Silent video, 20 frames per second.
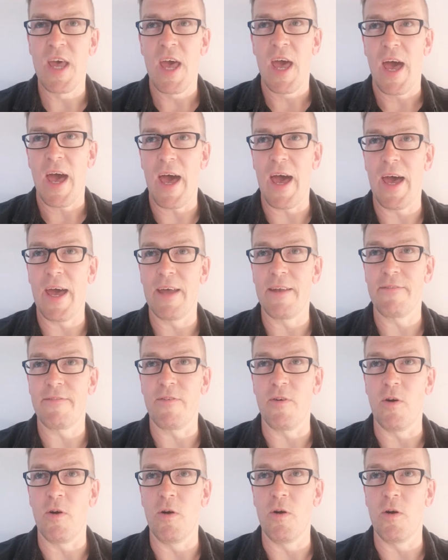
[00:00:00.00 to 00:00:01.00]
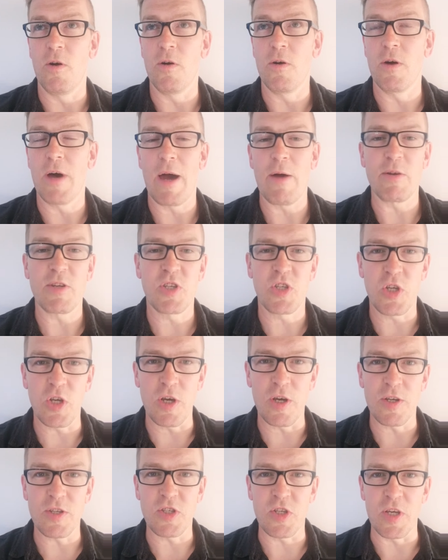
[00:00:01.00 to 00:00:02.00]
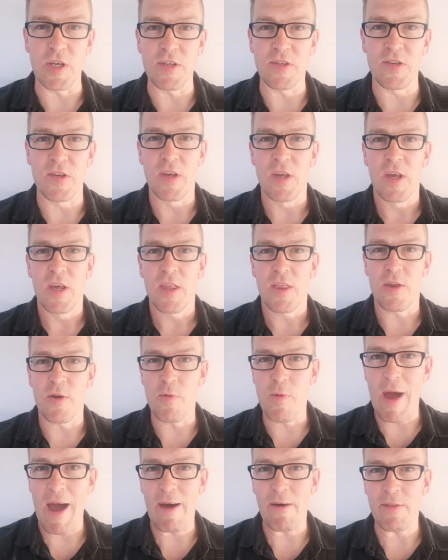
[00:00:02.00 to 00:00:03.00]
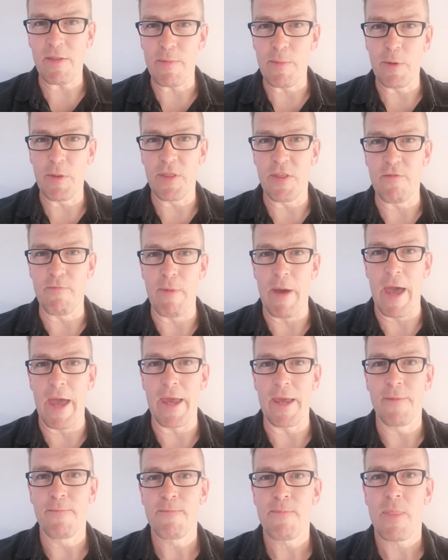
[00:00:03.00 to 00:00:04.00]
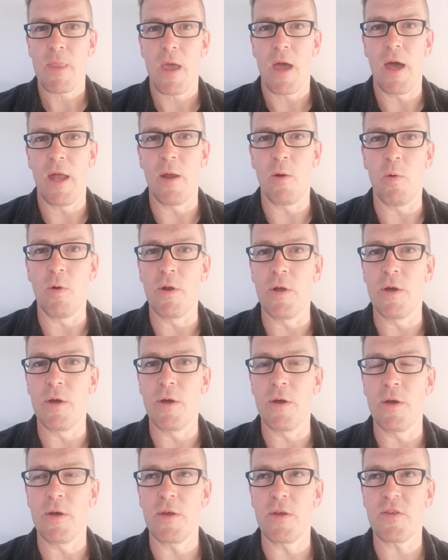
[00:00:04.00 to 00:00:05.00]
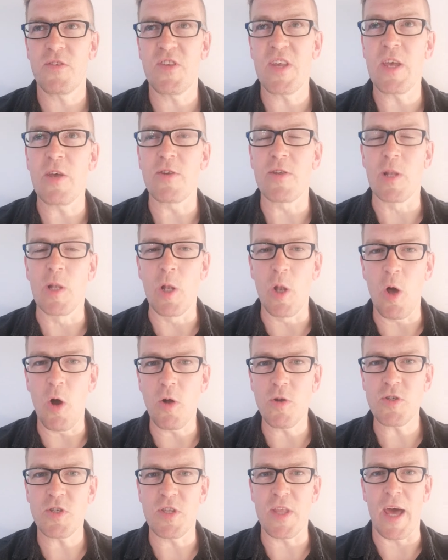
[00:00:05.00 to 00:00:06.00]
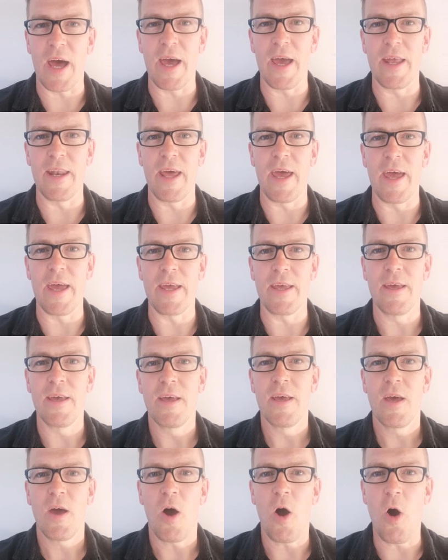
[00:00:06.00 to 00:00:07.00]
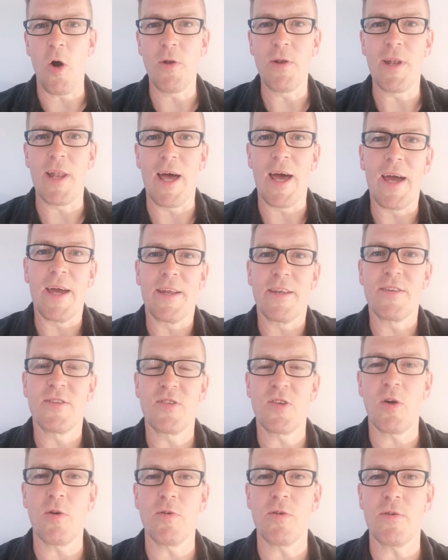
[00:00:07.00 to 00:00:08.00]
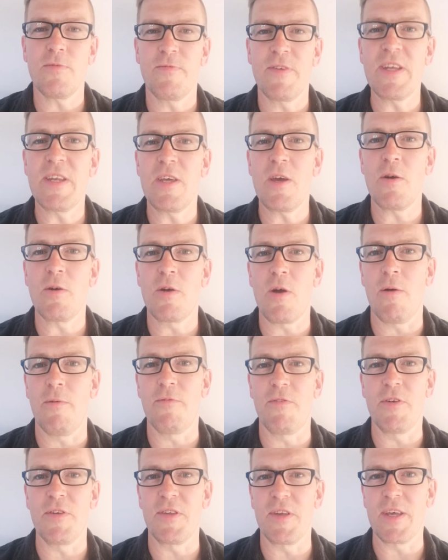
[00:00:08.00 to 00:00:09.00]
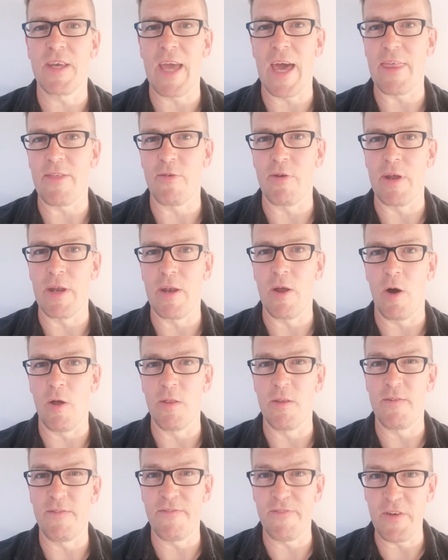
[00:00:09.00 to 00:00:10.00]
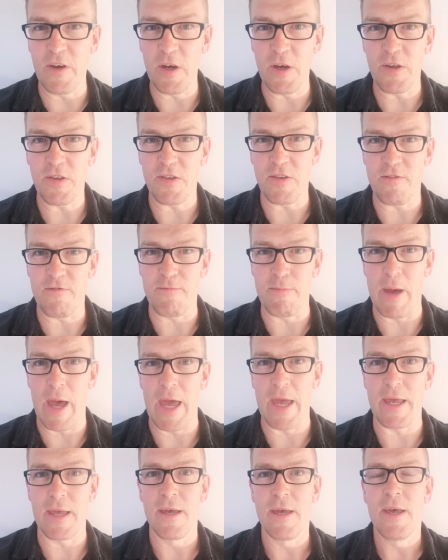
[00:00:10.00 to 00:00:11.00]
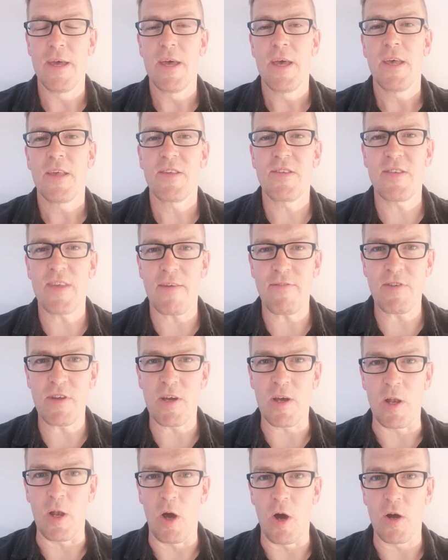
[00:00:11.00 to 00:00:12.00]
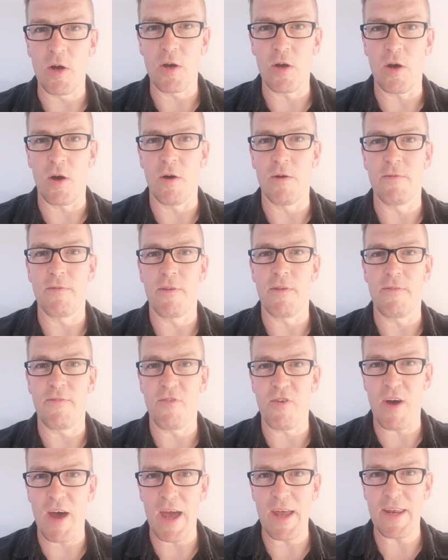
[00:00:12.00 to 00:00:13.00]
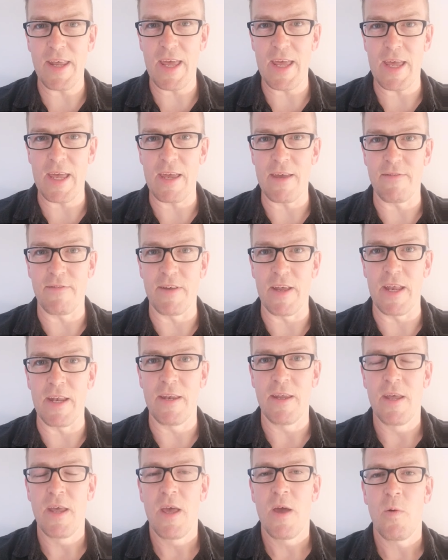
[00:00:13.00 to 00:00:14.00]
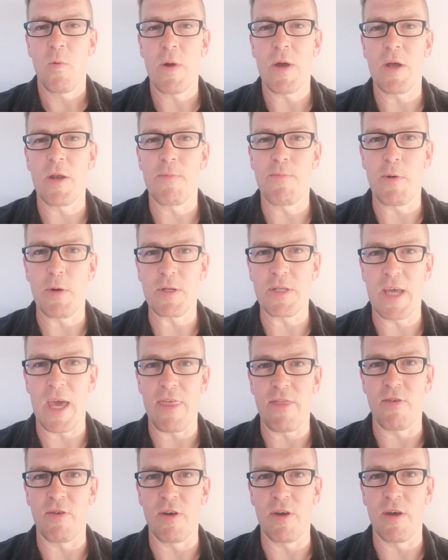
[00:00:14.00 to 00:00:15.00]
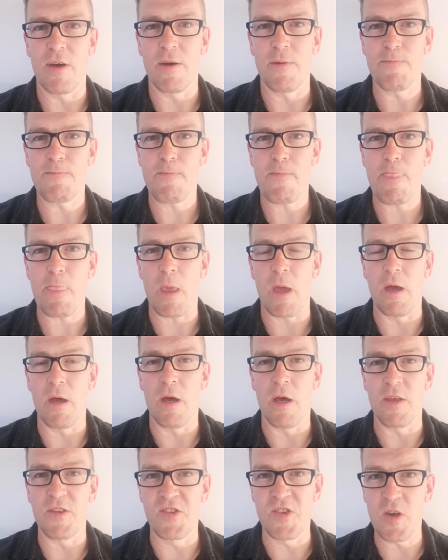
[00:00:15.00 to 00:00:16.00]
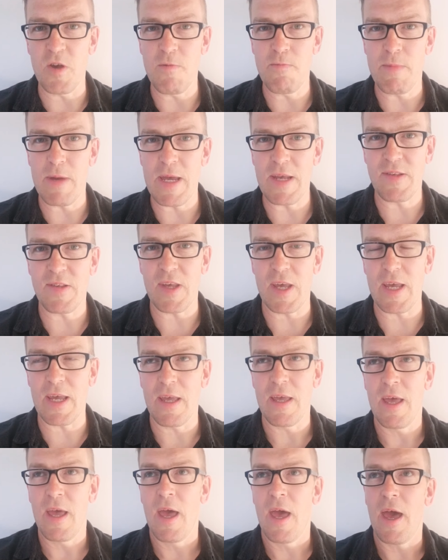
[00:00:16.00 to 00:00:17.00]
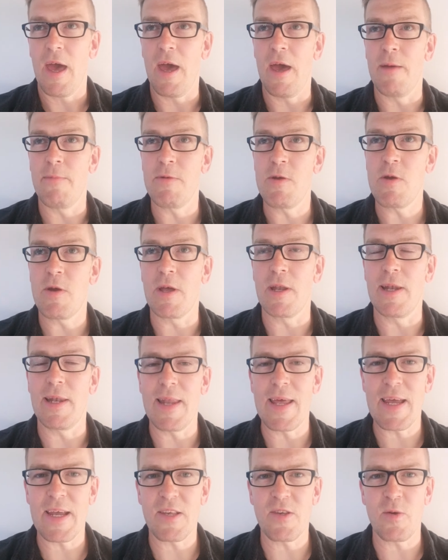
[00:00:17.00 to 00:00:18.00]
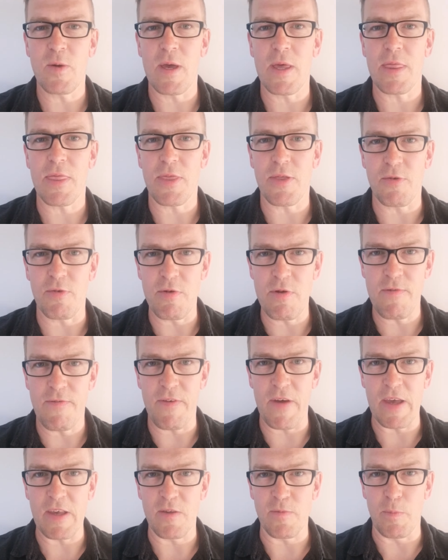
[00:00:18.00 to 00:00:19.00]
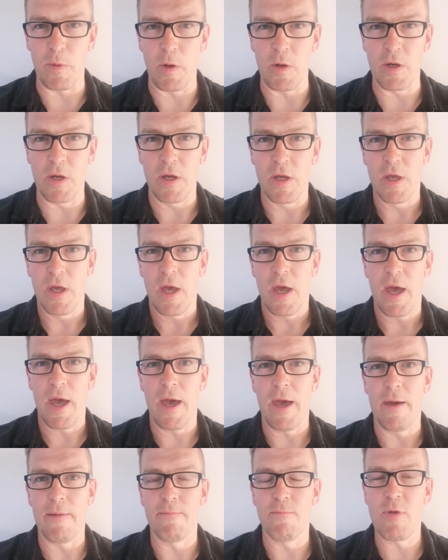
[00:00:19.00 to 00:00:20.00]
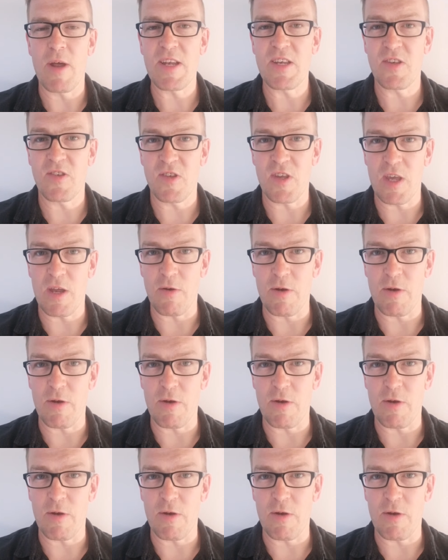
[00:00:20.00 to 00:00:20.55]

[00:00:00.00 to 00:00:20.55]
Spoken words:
and for our churches throughout the month of May. And I want to see us launch that in a online video conferencing gathering on the 1st of May, 7 o'clock on the Friday evening. We're going to put together a Zoom meeting. You can link to it through Facebook, register your